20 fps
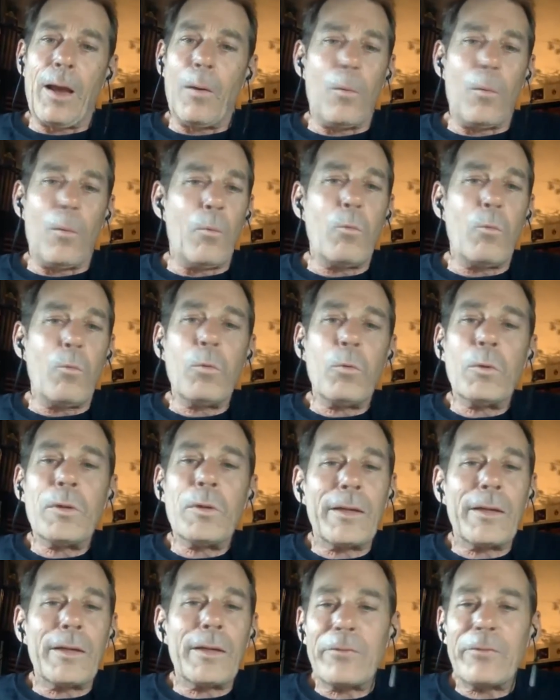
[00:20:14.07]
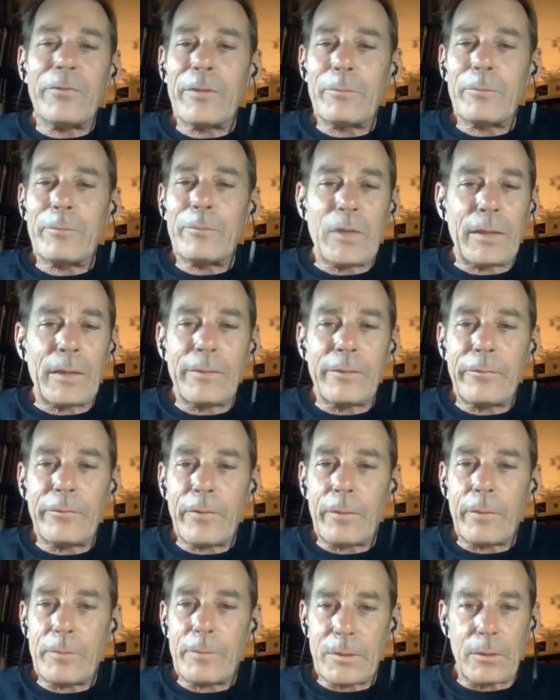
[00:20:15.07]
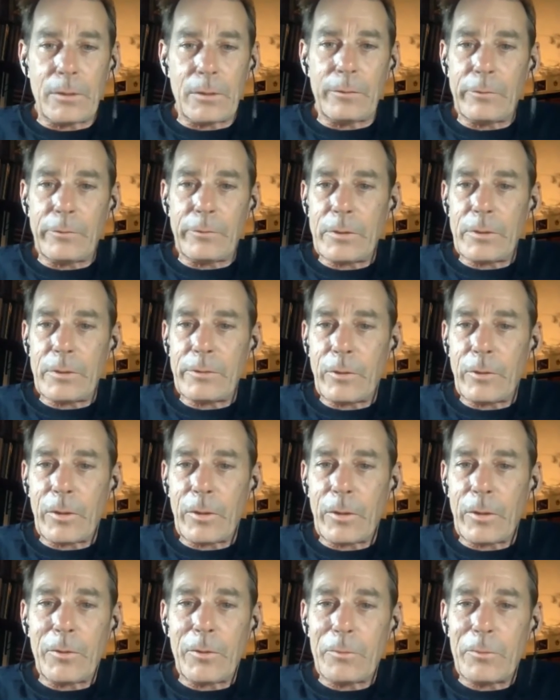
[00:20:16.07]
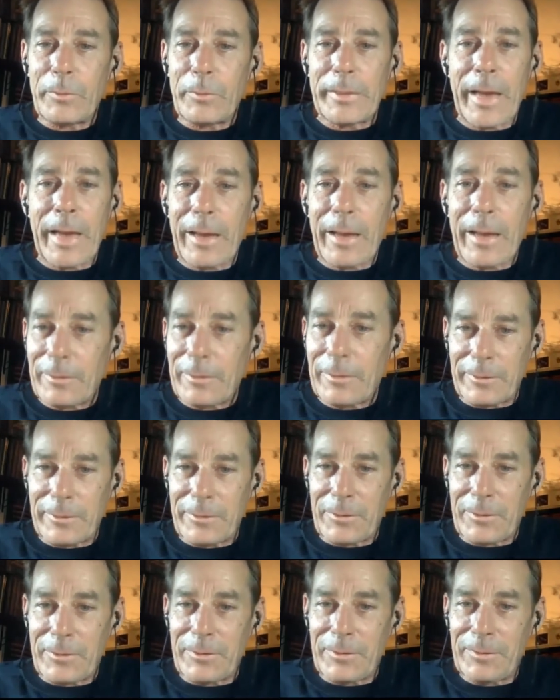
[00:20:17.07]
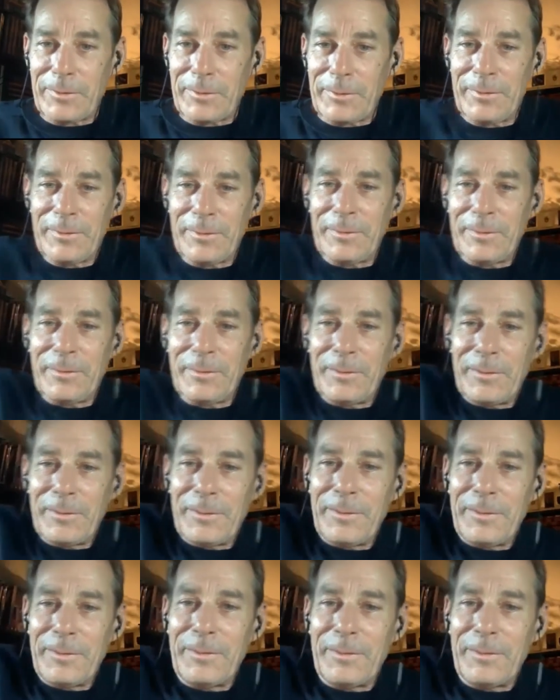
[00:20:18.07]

we're not even objective observers of our own realities. Nope.